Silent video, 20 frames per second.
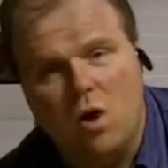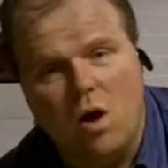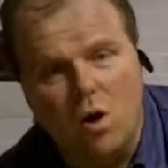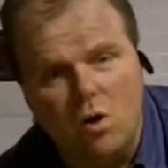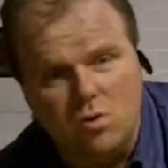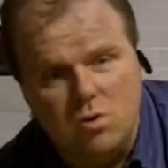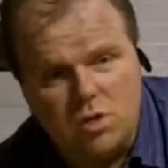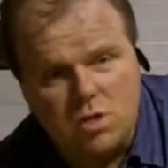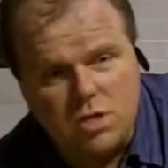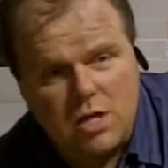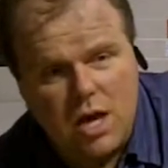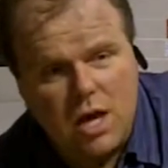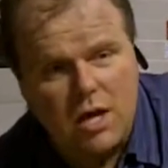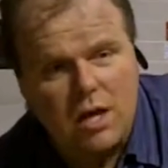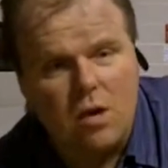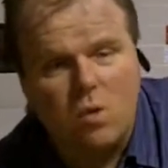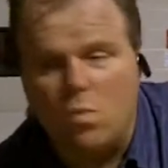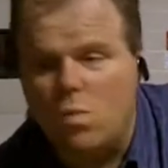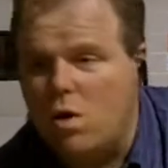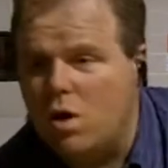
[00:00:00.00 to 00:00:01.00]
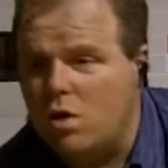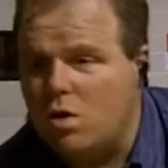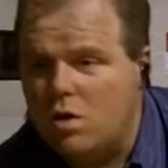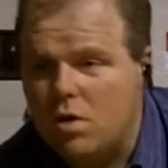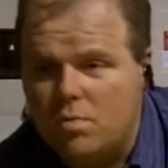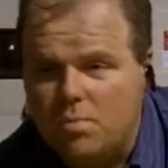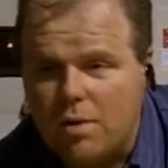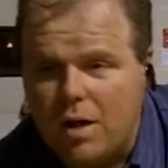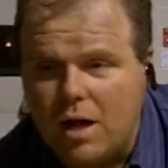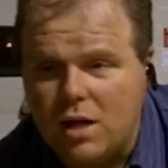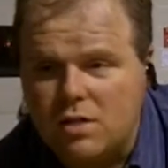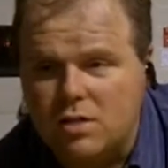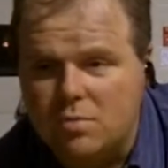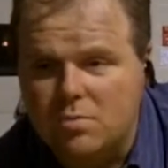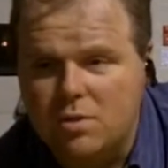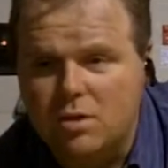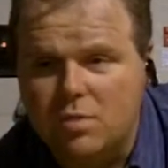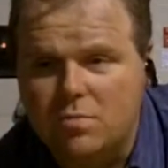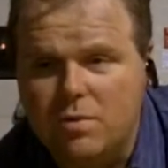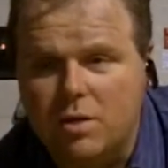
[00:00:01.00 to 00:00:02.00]
hoses on it. What could it
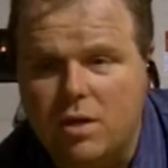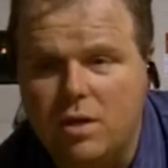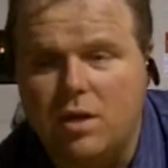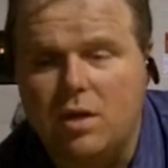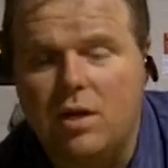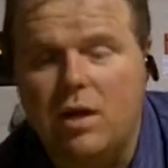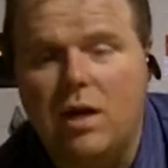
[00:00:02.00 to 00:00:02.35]
possibly be?